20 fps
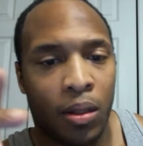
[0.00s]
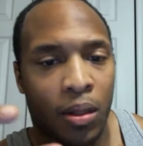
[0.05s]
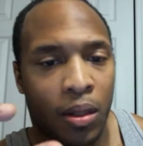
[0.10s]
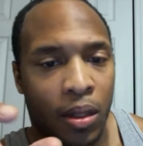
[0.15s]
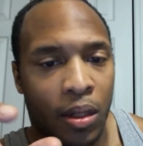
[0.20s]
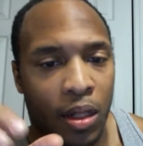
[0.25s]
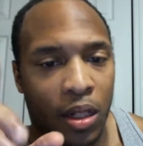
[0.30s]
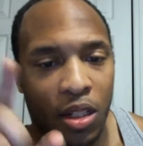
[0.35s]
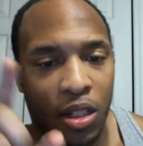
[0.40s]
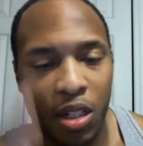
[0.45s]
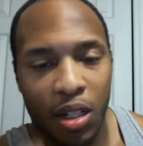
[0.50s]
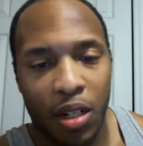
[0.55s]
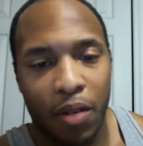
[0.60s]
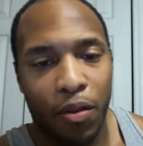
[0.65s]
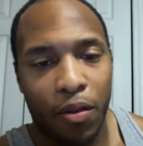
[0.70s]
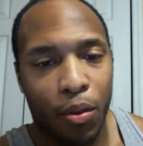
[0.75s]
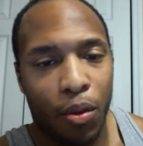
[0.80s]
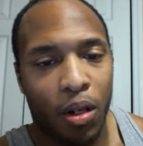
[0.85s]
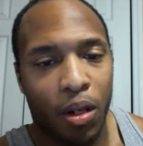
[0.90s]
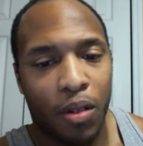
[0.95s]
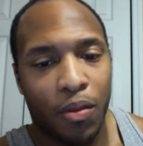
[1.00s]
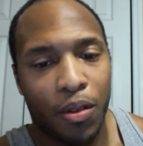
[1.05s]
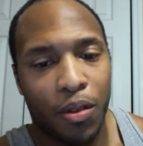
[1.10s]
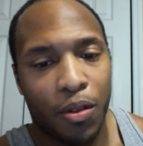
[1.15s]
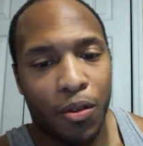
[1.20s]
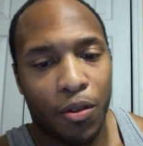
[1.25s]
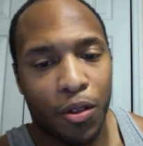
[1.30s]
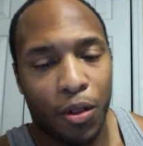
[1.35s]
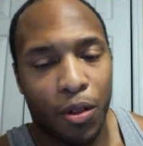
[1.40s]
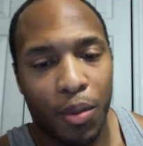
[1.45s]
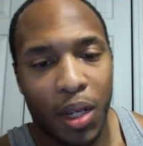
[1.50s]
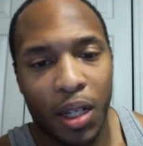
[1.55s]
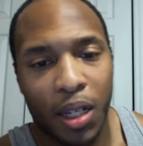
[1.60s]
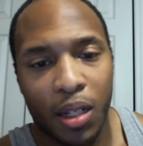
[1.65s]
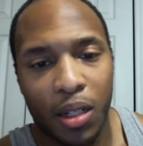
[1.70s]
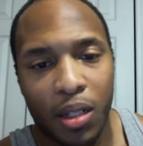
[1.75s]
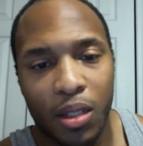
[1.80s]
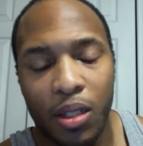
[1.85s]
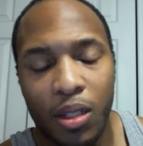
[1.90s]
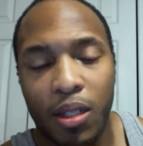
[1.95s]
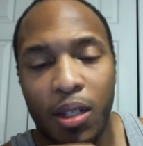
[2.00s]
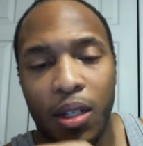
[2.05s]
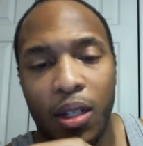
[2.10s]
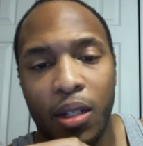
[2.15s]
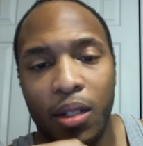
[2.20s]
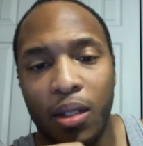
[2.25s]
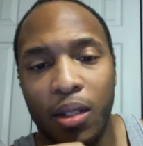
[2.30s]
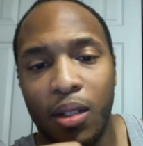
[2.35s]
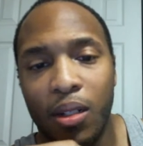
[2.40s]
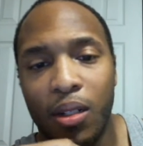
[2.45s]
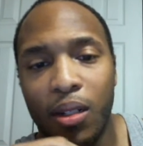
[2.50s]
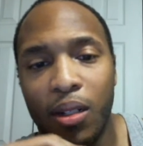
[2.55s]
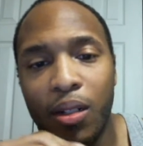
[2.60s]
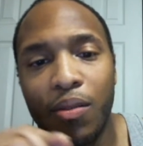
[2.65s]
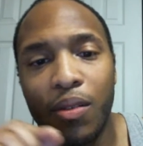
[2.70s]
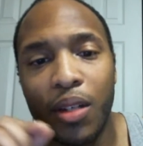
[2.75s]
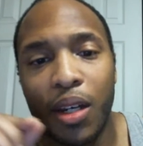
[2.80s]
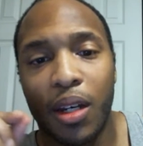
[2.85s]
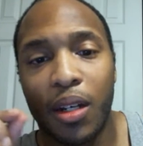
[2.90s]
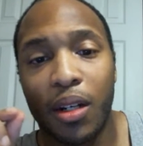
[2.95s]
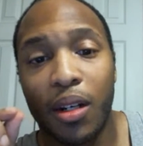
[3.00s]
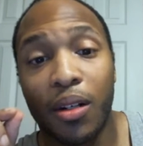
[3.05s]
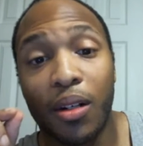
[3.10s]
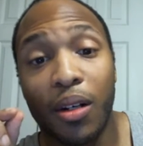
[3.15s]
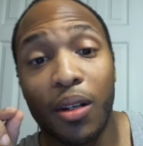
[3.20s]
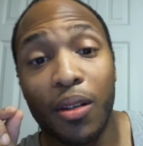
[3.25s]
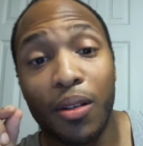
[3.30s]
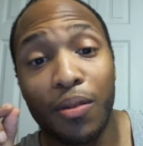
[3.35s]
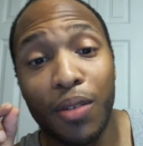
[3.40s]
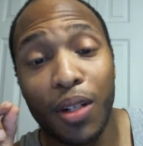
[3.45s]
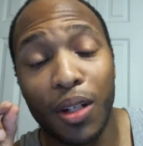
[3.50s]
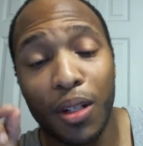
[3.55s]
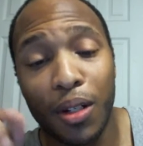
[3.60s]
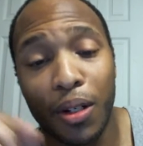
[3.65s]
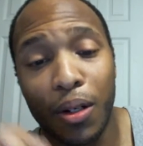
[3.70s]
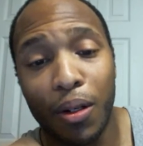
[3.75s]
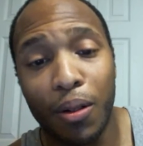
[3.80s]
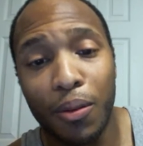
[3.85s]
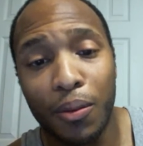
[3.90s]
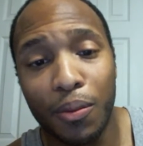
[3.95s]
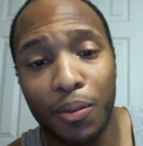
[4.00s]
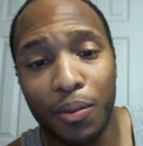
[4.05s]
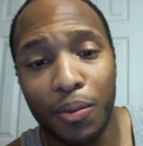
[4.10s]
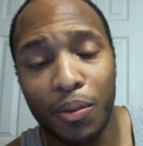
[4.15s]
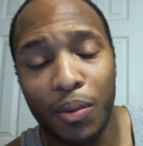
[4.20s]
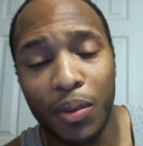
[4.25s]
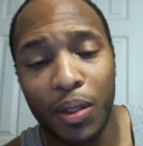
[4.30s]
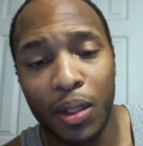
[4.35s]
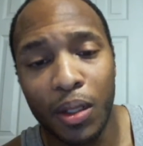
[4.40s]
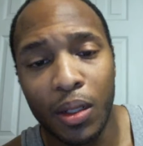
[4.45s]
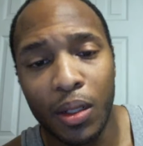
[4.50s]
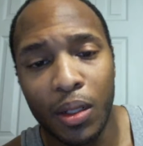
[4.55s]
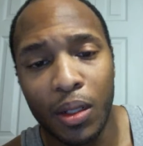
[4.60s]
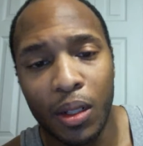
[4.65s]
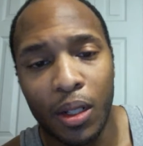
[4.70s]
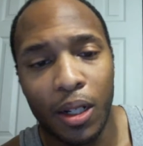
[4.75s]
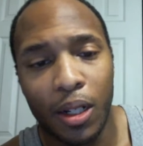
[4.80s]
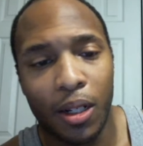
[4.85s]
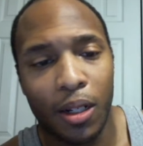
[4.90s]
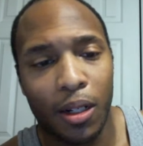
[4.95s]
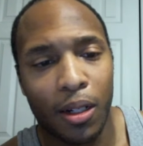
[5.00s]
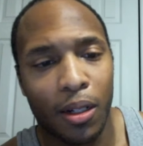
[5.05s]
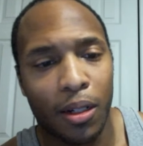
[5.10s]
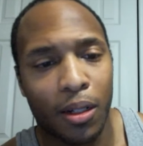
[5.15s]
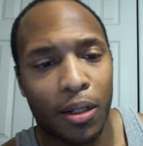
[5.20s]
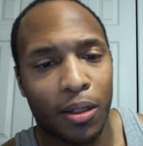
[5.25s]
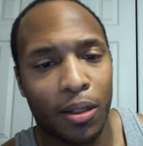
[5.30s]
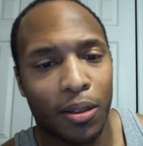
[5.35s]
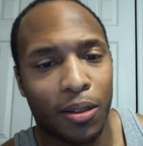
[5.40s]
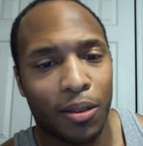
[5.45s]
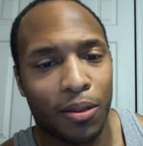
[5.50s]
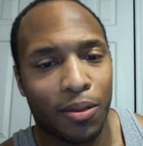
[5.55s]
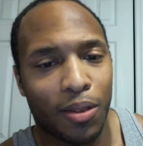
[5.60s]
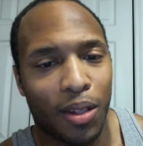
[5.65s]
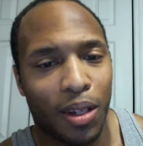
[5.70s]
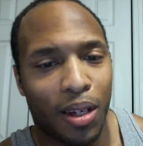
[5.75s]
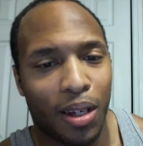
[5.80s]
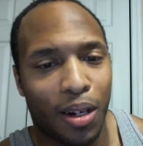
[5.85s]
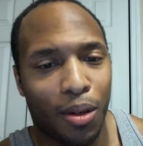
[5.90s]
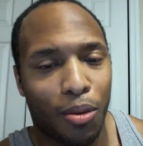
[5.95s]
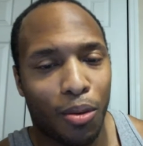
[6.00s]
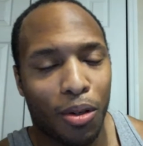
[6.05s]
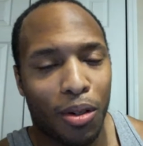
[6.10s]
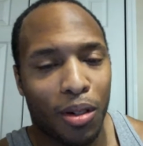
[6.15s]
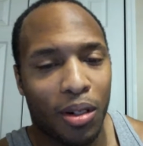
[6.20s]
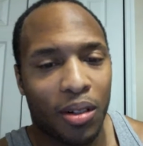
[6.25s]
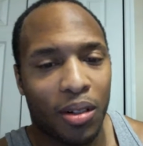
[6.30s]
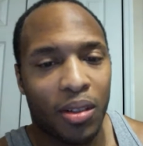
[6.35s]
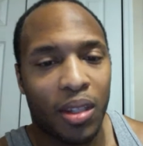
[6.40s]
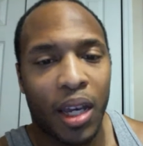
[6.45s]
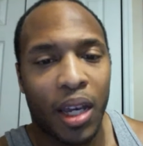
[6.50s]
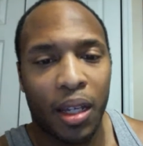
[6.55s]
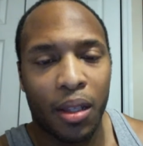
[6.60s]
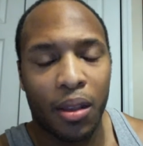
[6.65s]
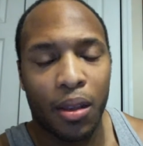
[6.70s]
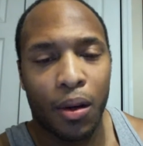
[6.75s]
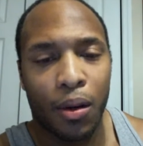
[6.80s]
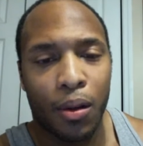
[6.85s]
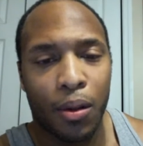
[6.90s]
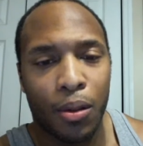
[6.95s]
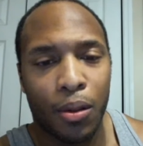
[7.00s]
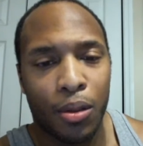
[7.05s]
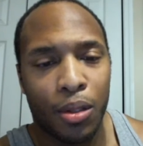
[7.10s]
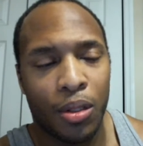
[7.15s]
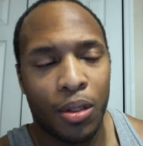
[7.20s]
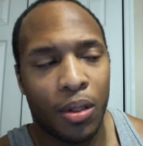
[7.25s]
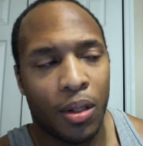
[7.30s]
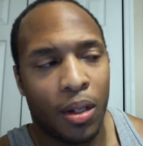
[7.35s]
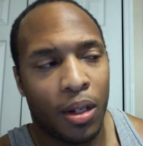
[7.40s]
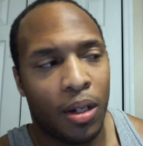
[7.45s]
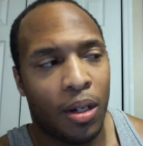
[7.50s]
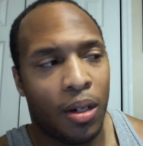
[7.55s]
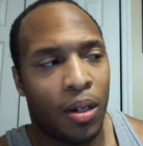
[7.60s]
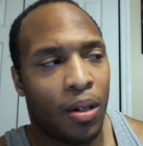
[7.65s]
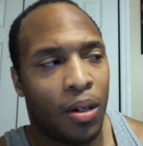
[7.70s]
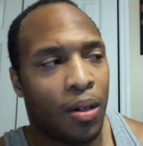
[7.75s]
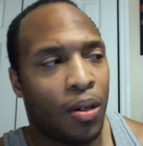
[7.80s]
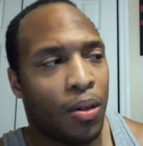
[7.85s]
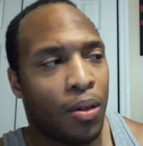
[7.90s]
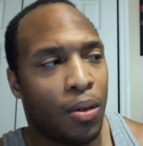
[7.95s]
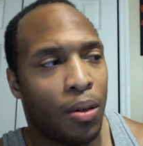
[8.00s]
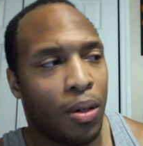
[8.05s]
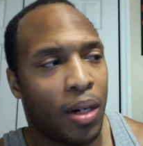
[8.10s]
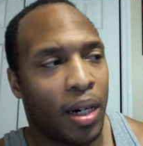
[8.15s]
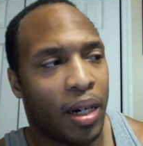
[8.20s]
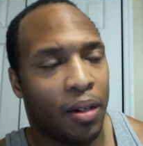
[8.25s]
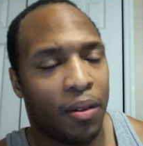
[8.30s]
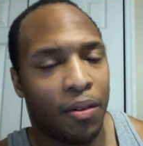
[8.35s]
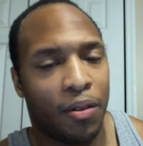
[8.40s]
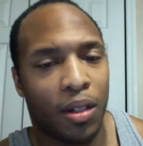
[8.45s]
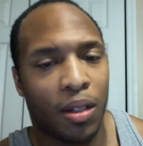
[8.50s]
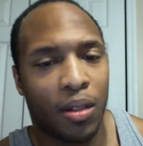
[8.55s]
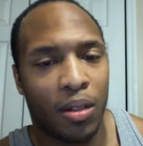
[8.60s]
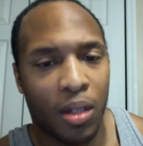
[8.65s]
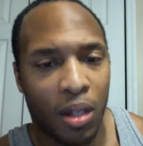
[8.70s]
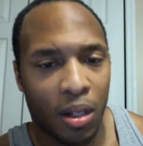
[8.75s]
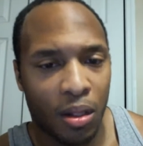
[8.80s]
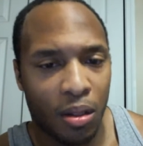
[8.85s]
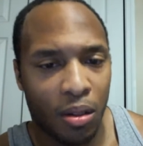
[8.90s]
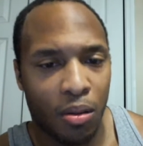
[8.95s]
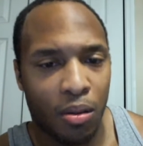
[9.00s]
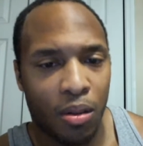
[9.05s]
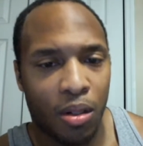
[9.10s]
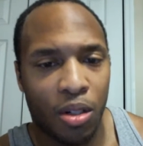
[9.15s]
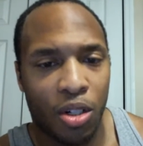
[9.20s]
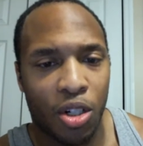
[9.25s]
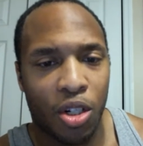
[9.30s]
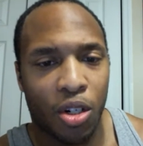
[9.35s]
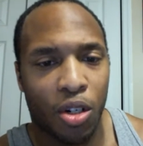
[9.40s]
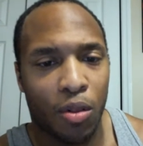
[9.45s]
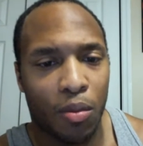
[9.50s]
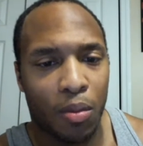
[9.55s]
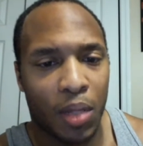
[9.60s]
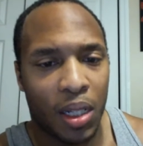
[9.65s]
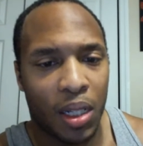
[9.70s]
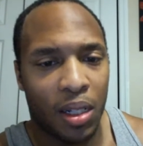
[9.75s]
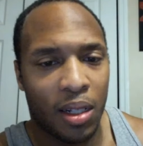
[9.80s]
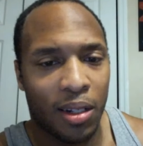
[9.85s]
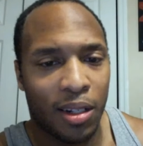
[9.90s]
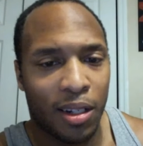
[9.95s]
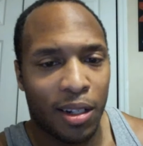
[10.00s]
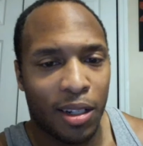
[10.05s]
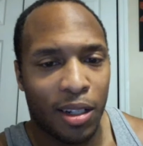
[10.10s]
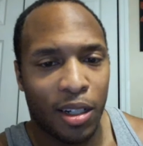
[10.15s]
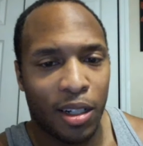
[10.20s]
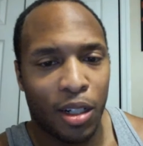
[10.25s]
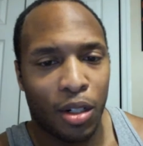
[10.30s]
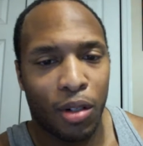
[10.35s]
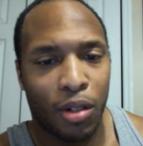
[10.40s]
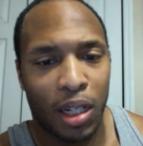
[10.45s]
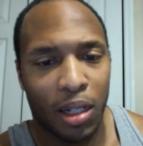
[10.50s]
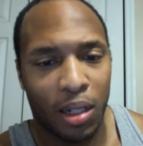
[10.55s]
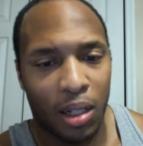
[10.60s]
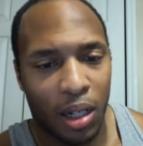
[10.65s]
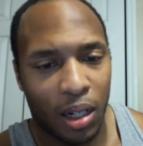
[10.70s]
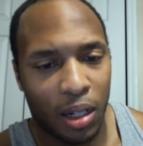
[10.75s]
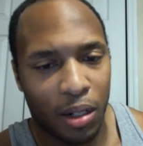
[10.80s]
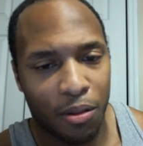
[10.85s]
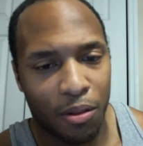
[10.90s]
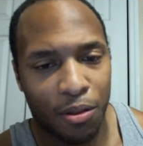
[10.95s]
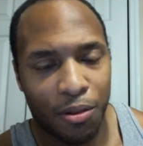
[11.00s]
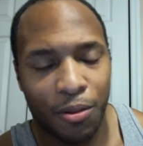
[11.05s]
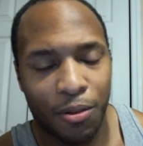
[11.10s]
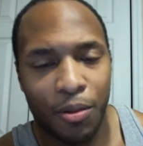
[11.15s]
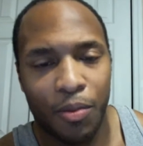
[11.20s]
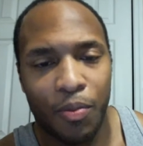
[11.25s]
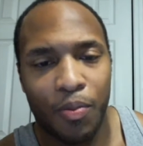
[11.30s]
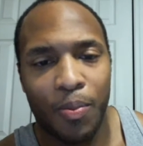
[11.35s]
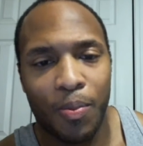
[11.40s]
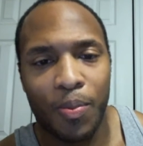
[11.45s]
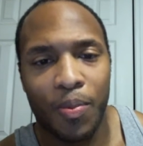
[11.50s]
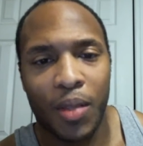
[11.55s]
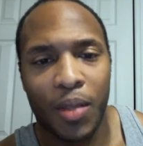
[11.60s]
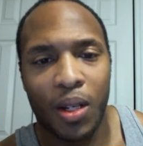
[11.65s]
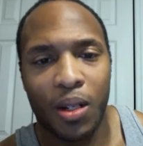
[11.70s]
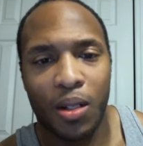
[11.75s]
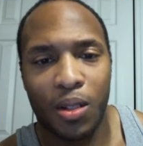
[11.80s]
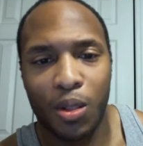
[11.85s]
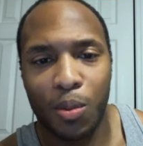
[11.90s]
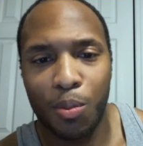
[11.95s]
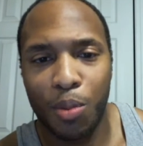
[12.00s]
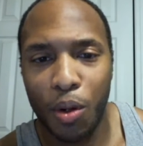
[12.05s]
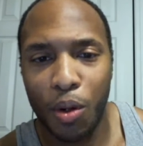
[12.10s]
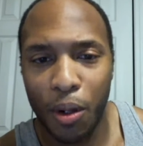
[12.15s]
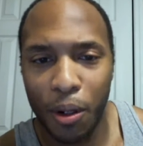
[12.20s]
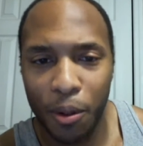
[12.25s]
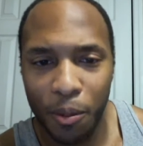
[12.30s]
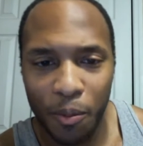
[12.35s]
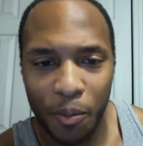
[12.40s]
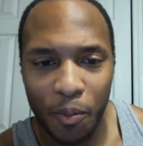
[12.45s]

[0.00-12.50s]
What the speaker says: each and every one of you for making it to the end of yet another video. I want to thank those who have continued to show me great love and support.